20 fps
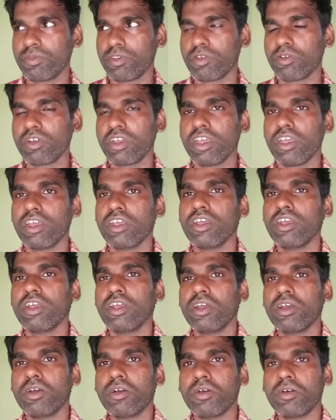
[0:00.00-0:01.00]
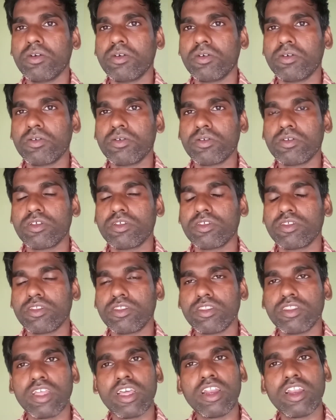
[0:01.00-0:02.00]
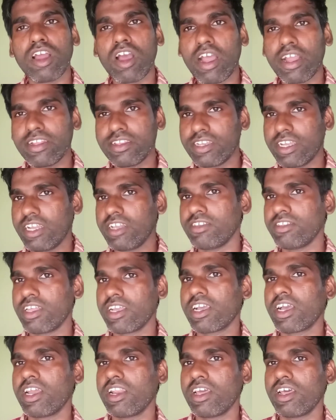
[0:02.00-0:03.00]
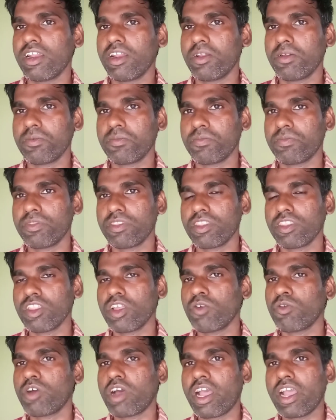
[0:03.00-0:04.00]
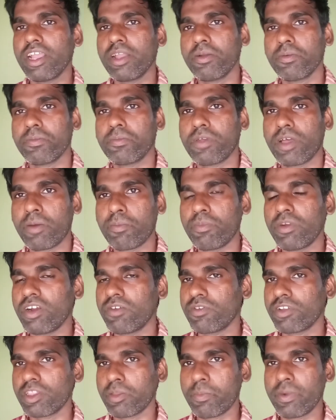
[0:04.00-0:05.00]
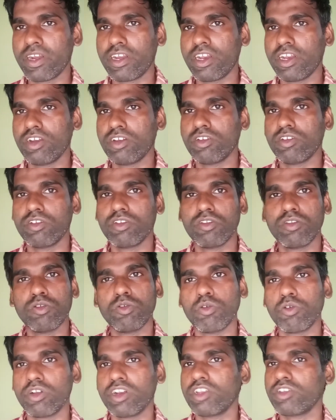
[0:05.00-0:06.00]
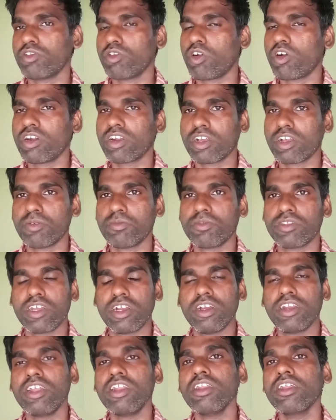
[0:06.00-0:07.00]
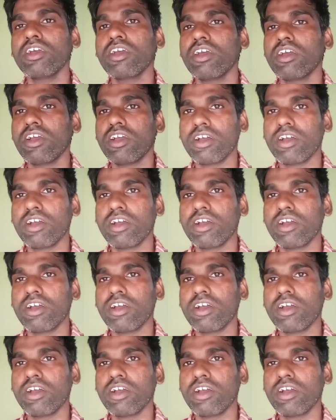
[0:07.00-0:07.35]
okay, then I change the color, Now I applied for the patent. No, it's not comes under